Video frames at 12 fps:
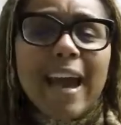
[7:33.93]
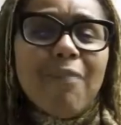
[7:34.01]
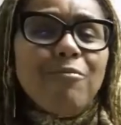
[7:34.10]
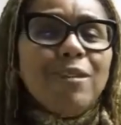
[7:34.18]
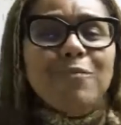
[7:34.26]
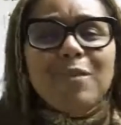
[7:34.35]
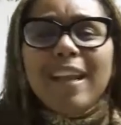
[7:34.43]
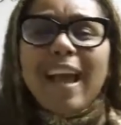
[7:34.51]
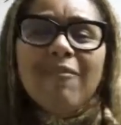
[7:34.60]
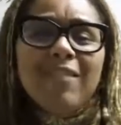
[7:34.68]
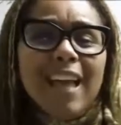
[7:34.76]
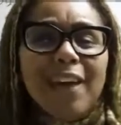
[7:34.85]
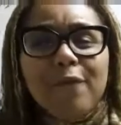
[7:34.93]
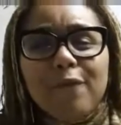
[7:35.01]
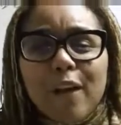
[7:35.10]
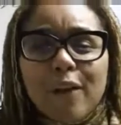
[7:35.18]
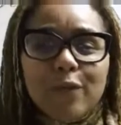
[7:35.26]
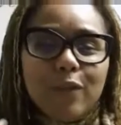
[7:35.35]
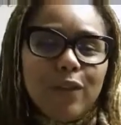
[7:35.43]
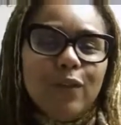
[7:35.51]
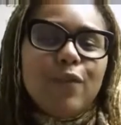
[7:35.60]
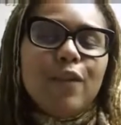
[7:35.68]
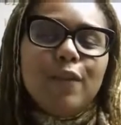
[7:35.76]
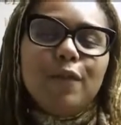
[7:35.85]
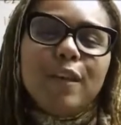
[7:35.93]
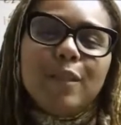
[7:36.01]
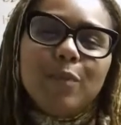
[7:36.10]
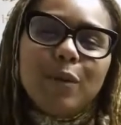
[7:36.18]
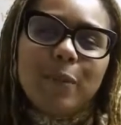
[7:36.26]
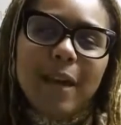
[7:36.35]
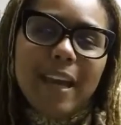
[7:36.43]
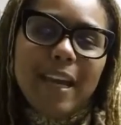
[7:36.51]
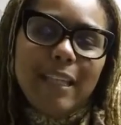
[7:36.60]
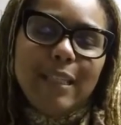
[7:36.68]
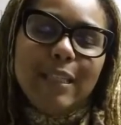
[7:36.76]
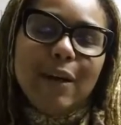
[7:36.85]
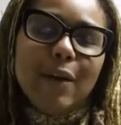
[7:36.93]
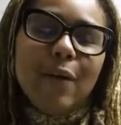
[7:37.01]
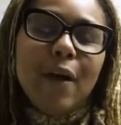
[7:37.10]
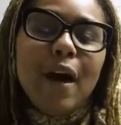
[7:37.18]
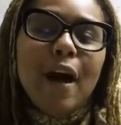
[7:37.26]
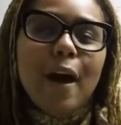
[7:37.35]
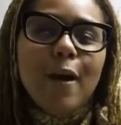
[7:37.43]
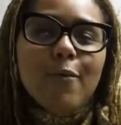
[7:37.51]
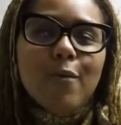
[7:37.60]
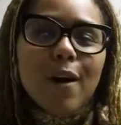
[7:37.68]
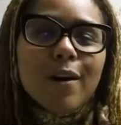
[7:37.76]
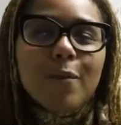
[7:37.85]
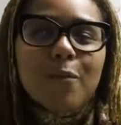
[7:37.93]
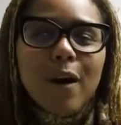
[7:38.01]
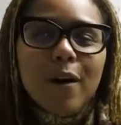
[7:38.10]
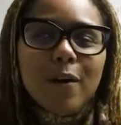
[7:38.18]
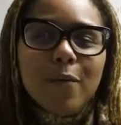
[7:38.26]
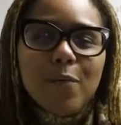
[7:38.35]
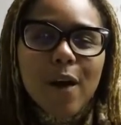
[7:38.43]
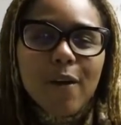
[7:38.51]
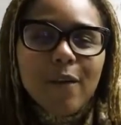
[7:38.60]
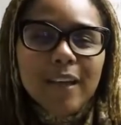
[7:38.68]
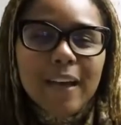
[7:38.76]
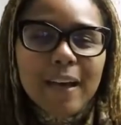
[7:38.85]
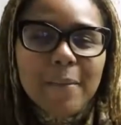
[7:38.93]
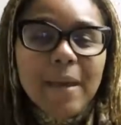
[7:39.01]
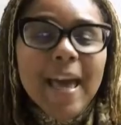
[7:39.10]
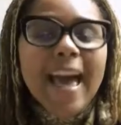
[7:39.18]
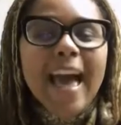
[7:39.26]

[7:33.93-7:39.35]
I really want to have a lot of fun with you on the Facebook page. So welcome, welcome, welcome.